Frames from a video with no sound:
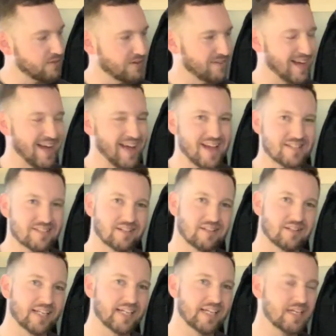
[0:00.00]
They're not as
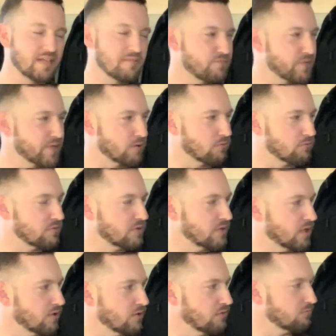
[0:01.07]
clingy.
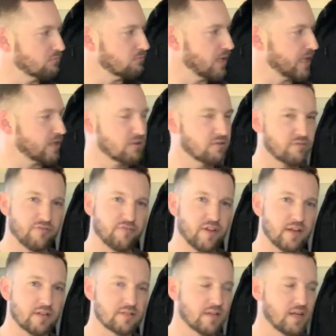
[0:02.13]
Their regular
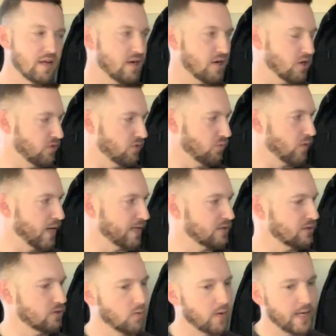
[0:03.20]
fit or the
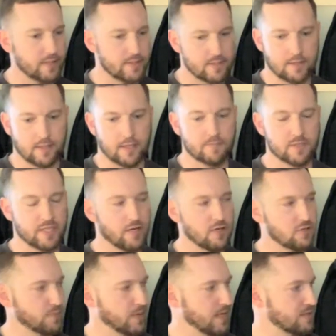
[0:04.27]
regular weight
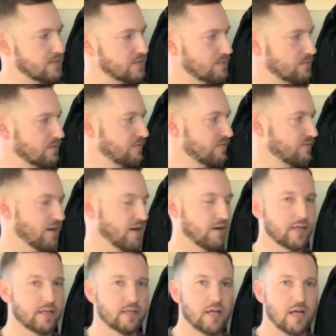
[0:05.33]
challenge pants seem to be
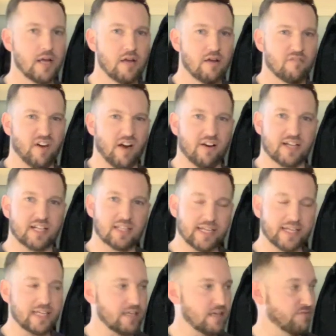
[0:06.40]
very, very
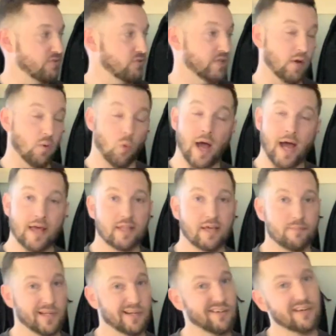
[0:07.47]
clingy. If you get wet in
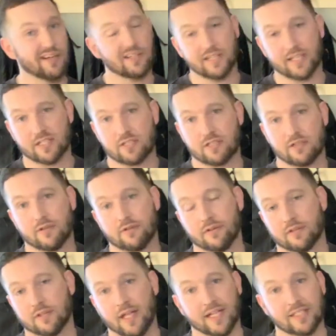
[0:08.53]
them, they're going to cling to
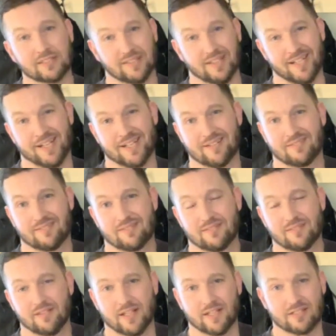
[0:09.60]
your legs like
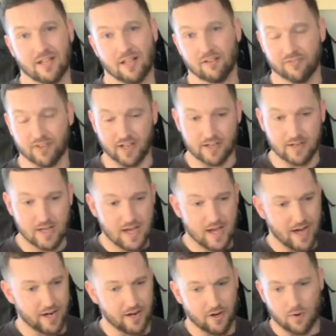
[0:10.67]
cellophane.
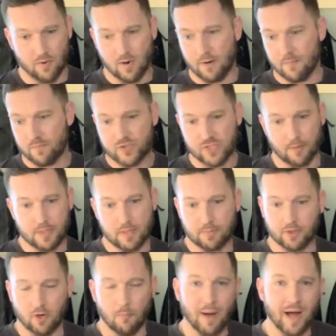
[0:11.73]
I know some people
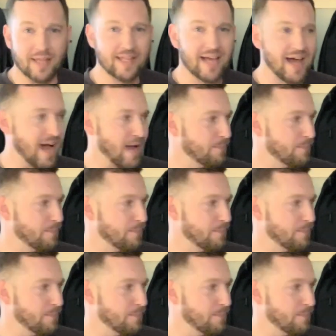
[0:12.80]
don't mind that.